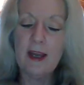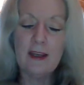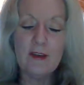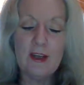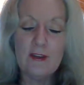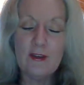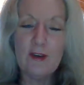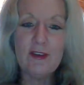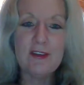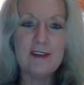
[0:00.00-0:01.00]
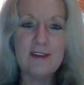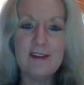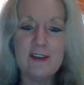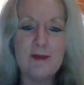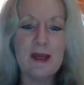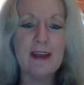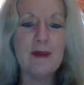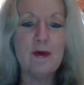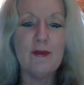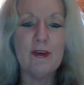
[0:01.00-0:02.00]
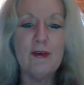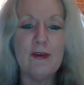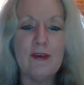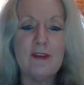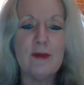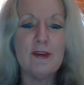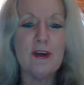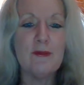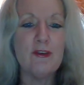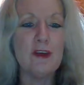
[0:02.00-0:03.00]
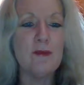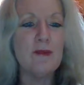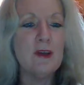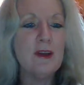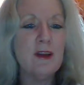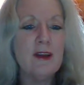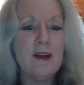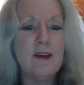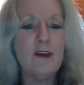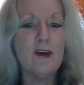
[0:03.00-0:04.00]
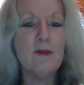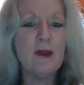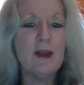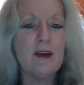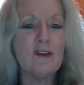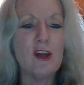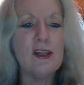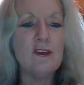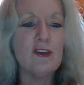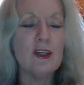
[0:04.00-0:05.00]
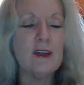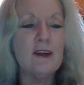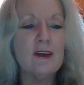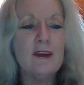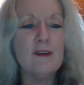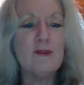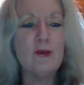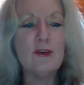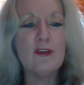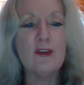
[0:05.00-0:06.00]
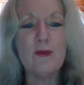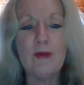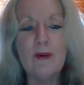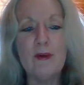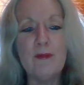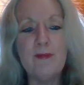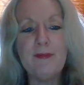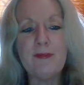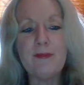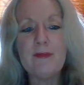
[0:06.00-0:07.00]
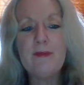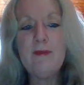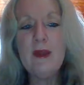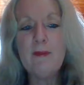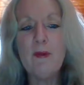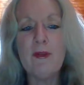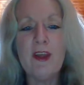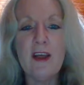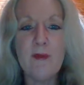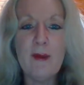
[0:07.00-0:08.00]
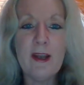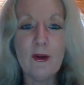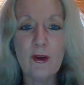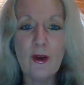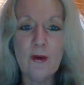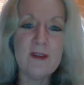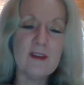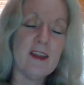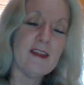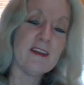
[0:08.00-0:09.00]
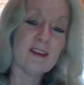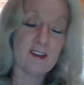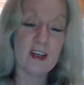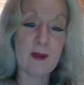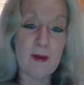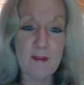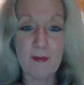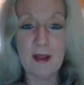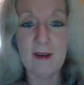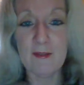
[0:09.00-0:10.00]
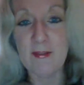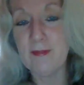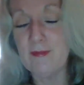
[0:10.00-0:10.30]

And, in, and service isn't just making them all feel good. Sometimes you can you can be a challenging voice in the room, but what the other may not know is that that's actually coming from love.